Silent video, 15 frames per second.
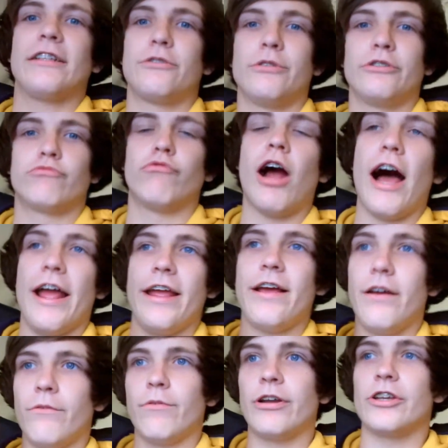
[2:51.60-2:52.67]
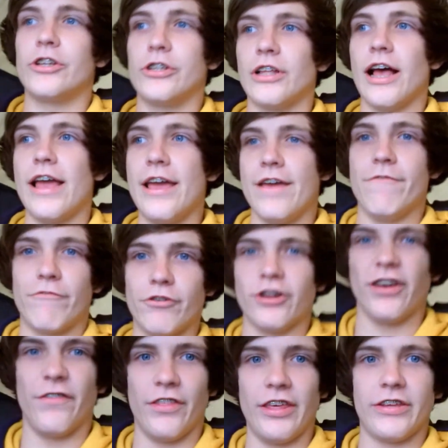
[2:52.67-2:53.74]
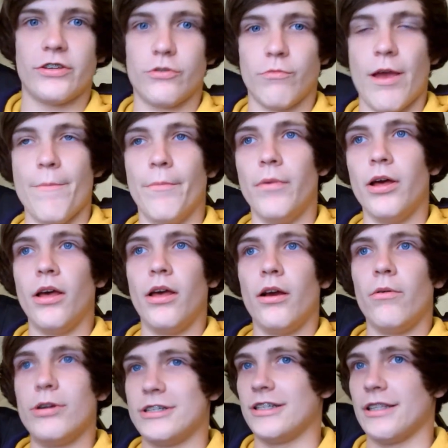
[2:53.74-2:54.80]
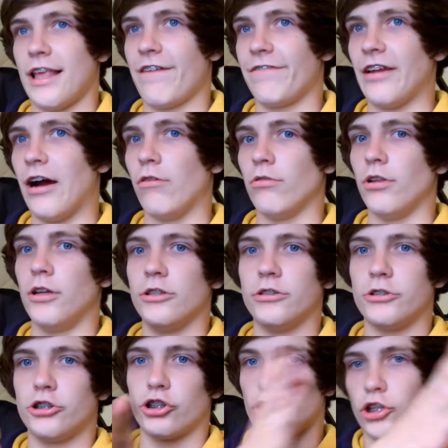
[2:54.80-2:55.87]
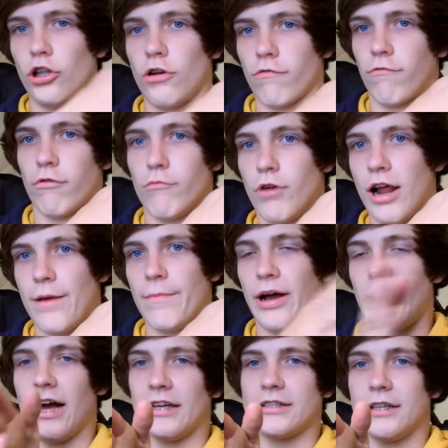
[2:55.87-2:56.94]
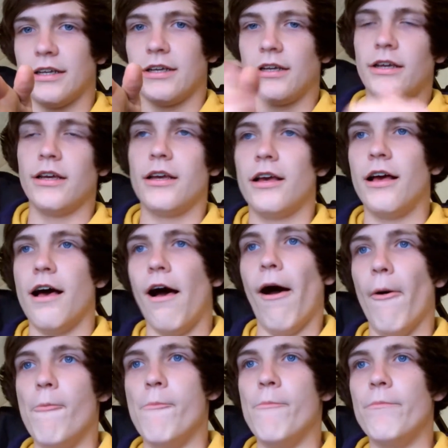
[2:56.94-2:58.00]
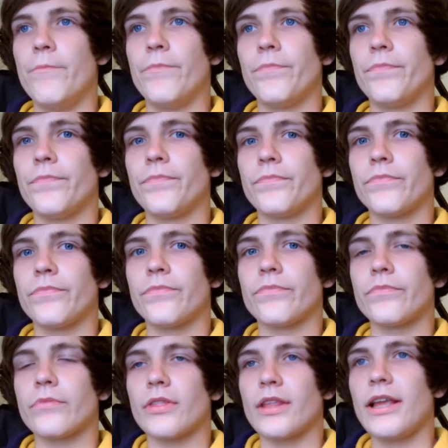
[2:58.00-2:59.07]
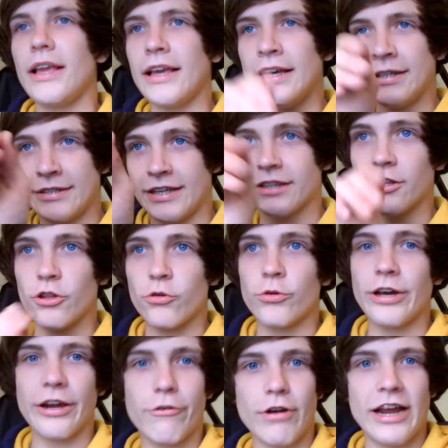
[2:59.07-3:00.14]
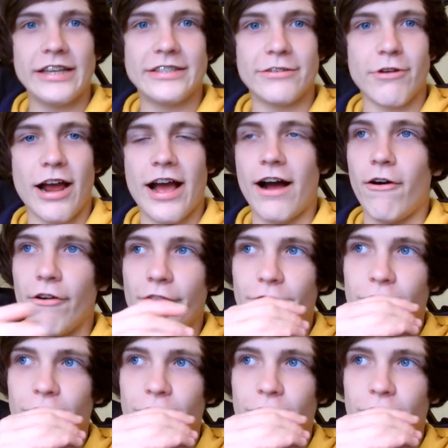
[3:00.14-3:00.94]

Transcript: to his right, which is like in front of this swim, which is left outlet just along from right bars. Um, he said that they were going crazy right out in